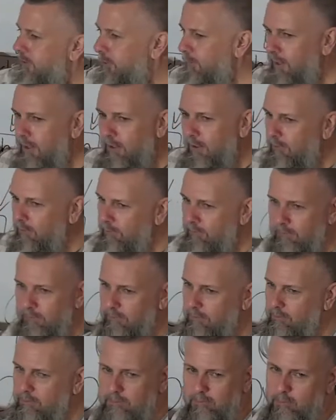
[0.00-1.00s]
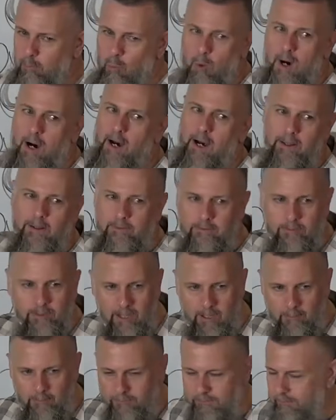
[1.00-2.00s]
around why this
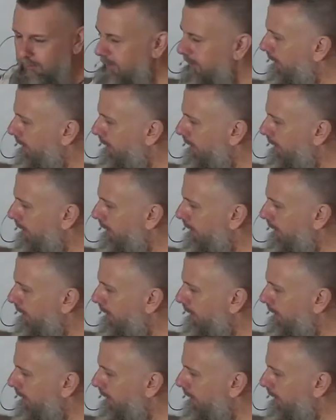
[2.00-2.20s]
happens and all